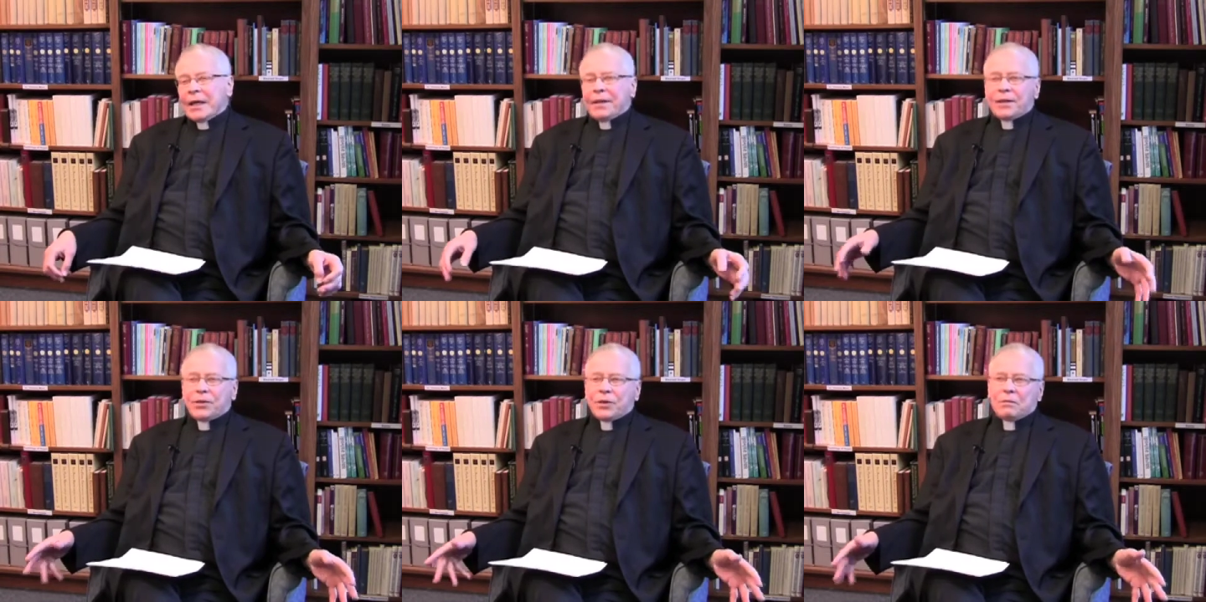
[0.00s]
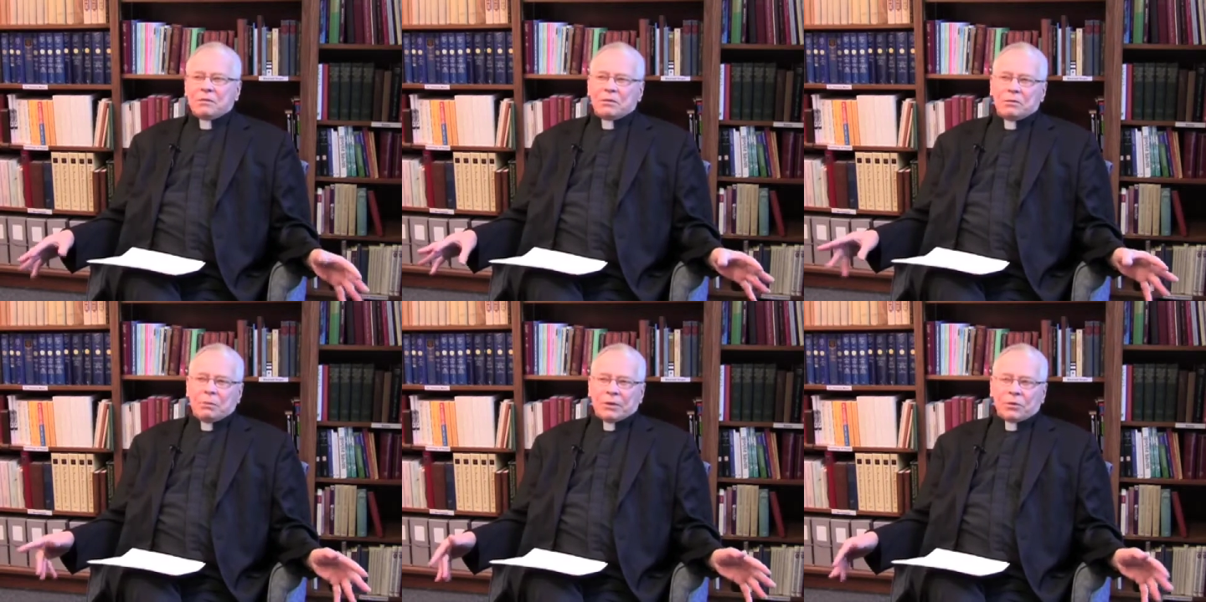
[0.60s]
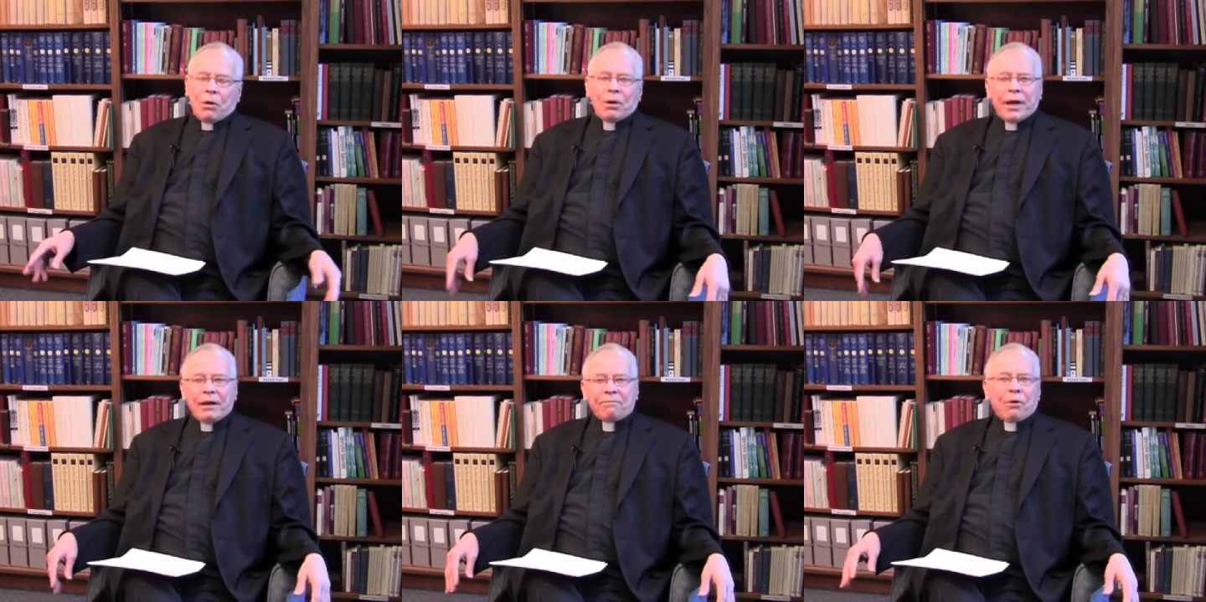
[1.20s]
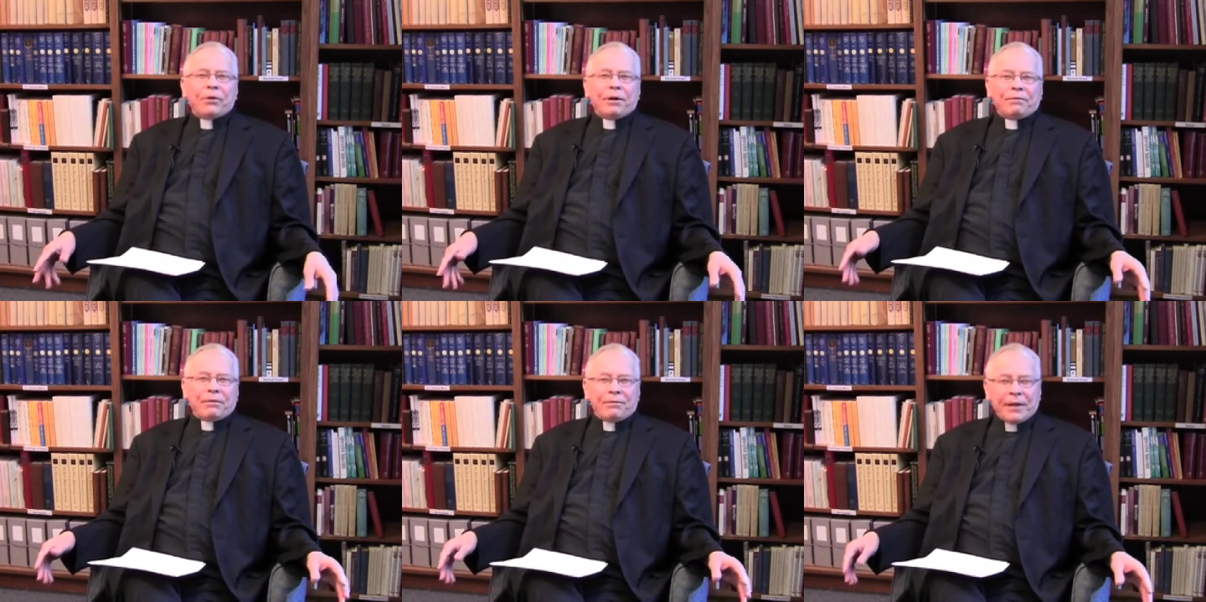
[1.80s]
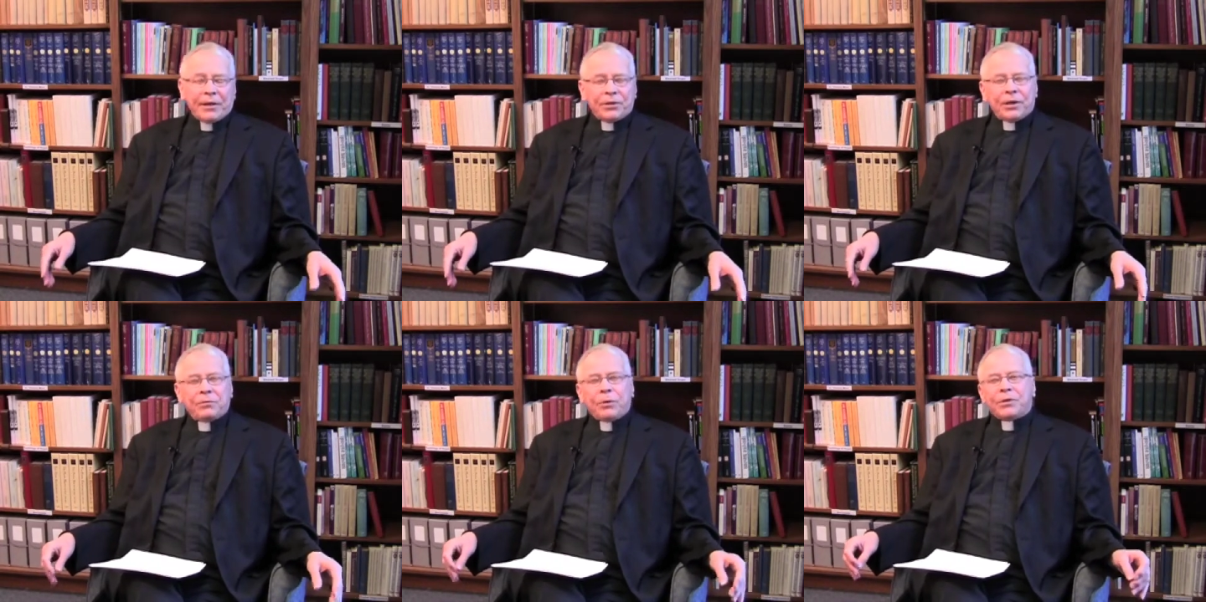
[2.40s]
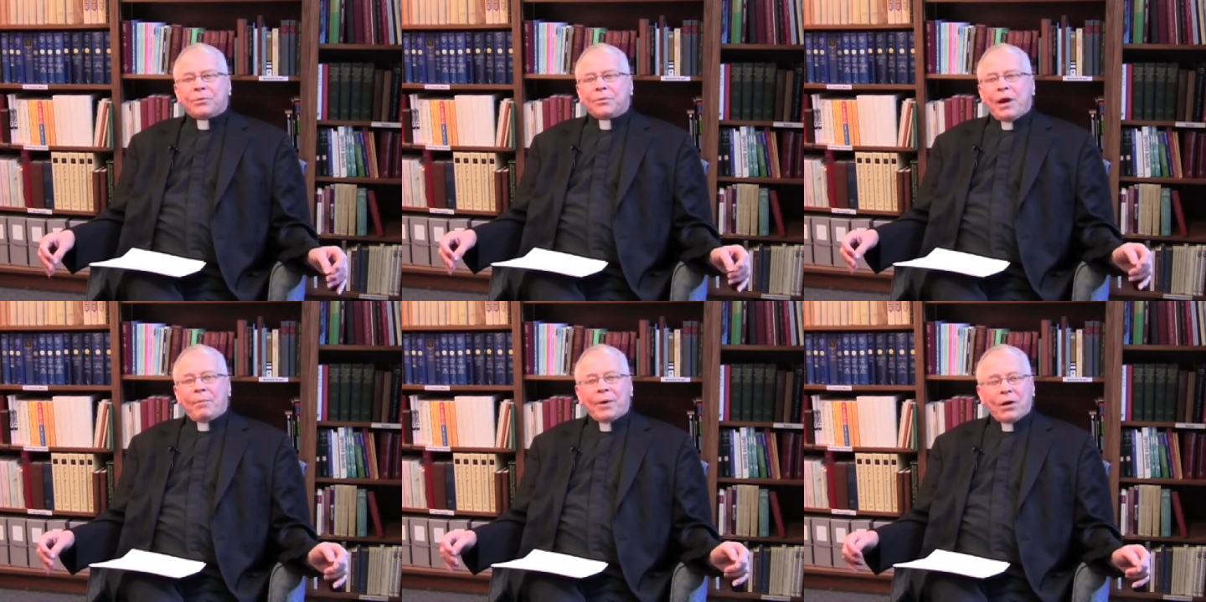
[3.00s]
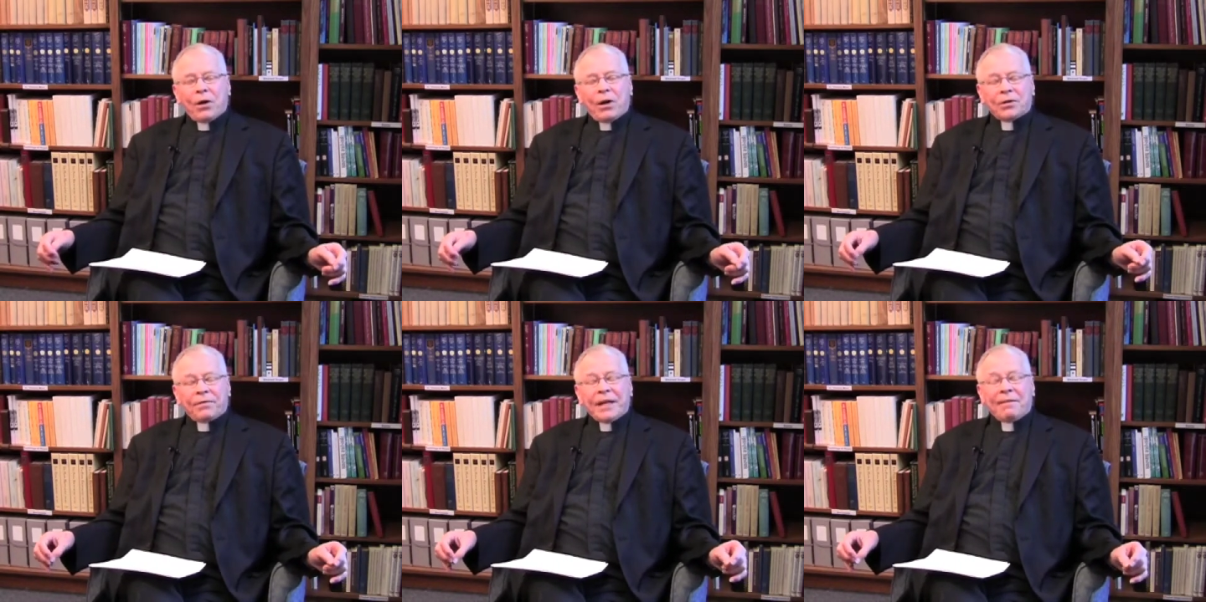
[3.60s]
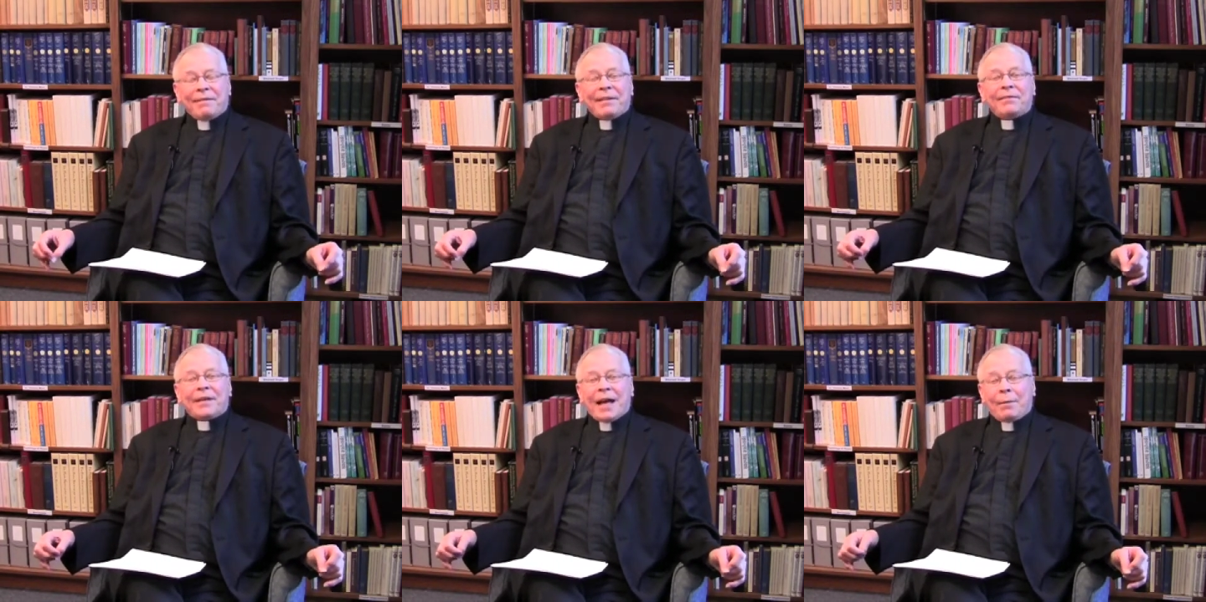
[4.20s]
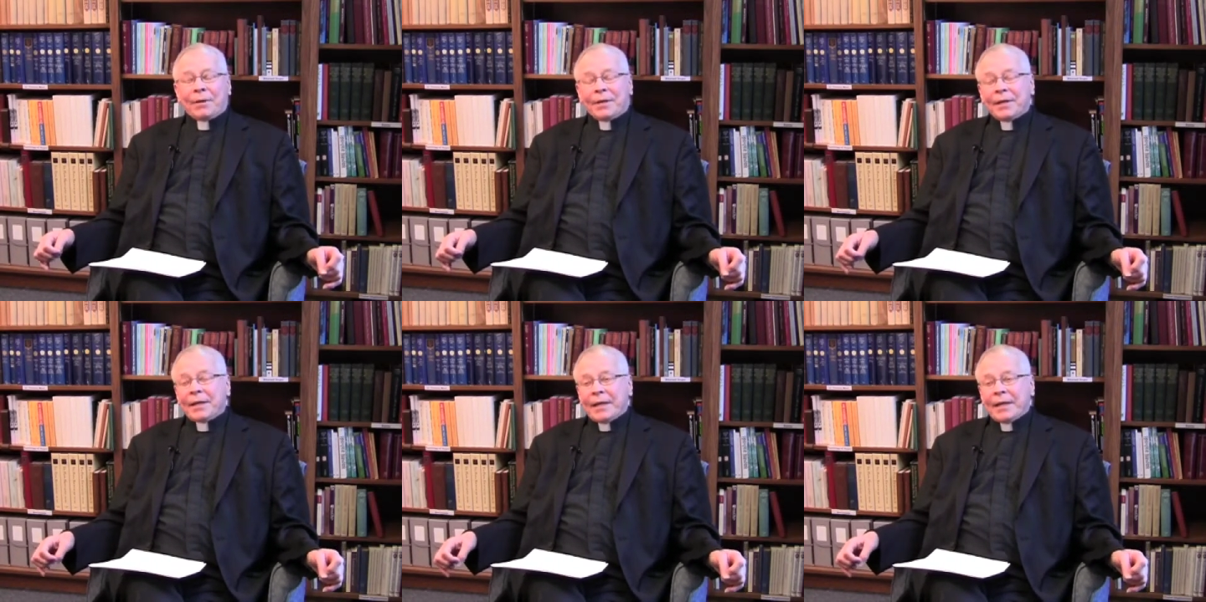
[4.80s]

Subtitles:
This is what's called a votive feast. It was because of an event that happened.